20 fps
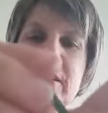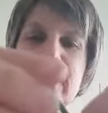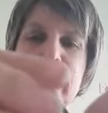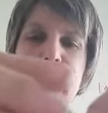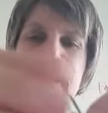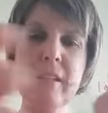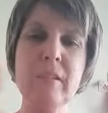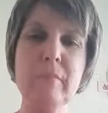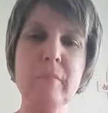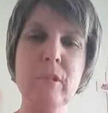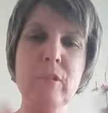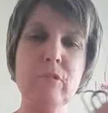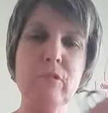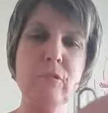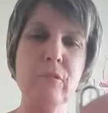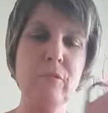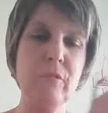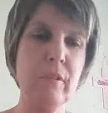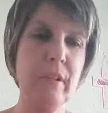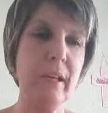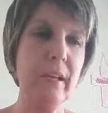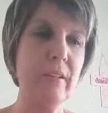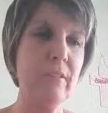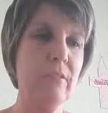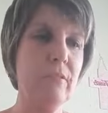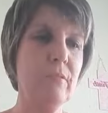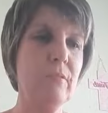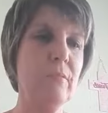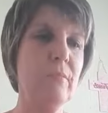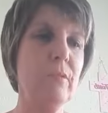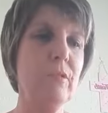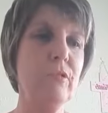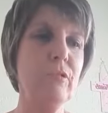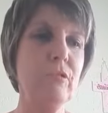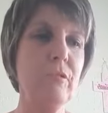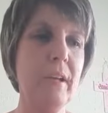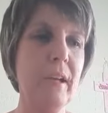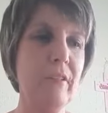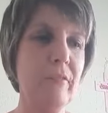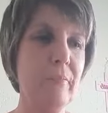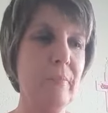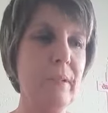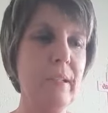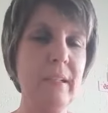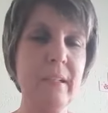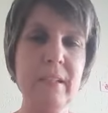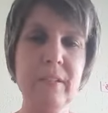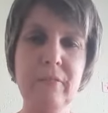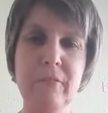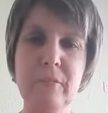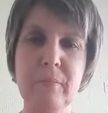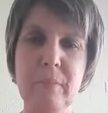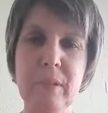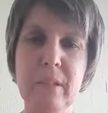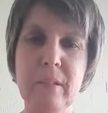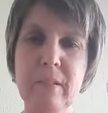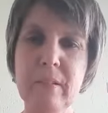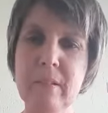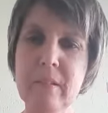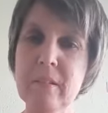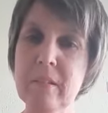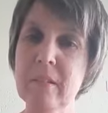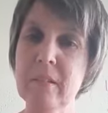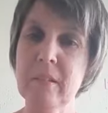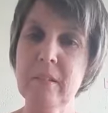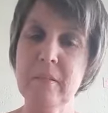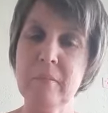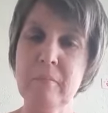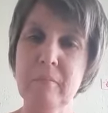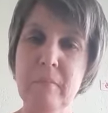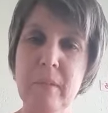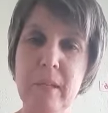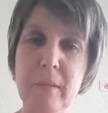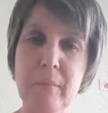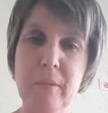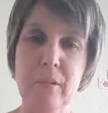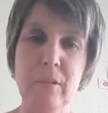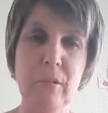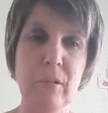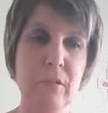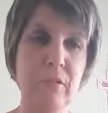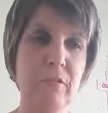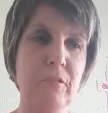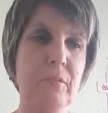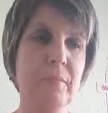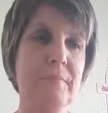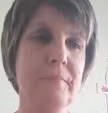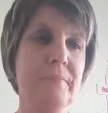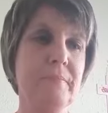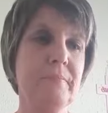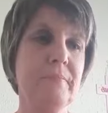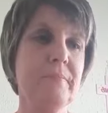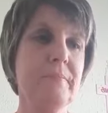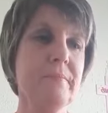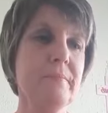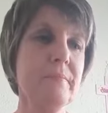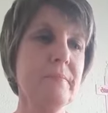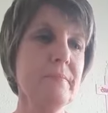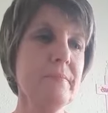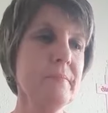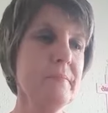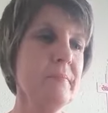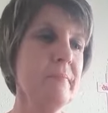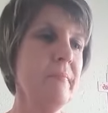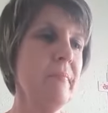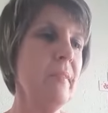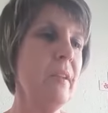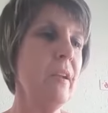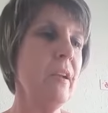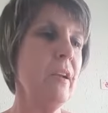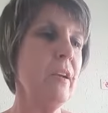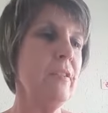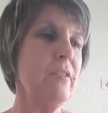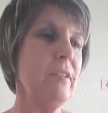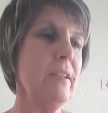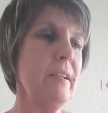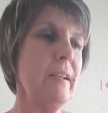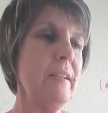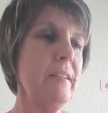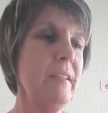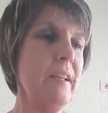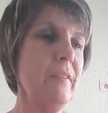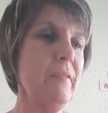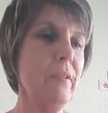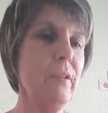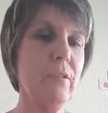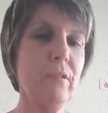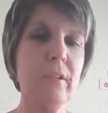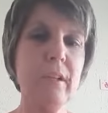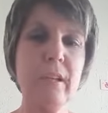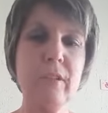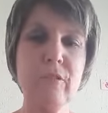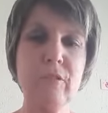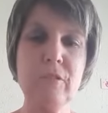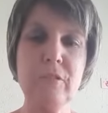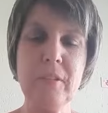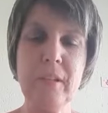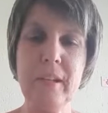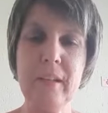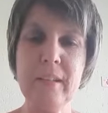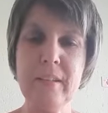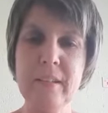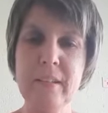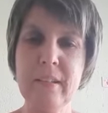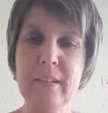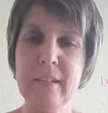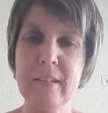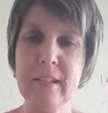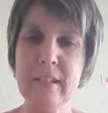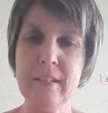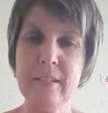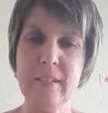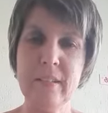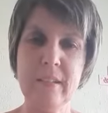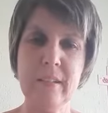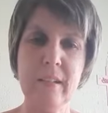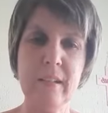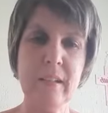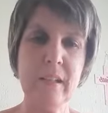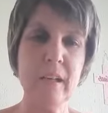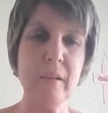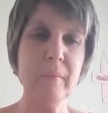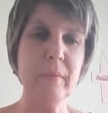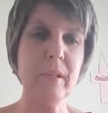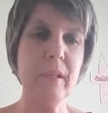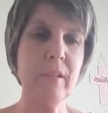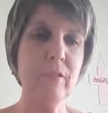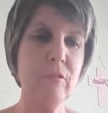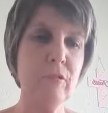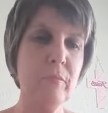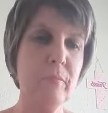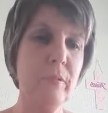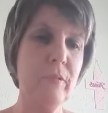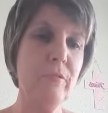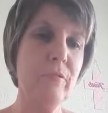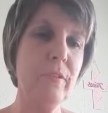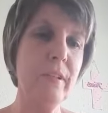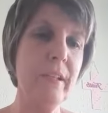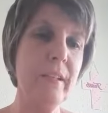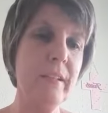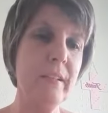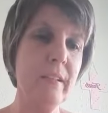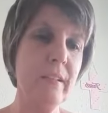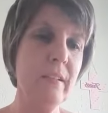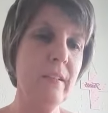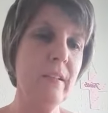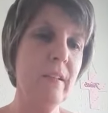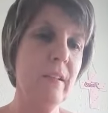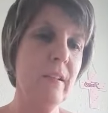seen me do that, would you have believed me? Maybe not. So let's have a look at today's lesson, and I'm going to be reading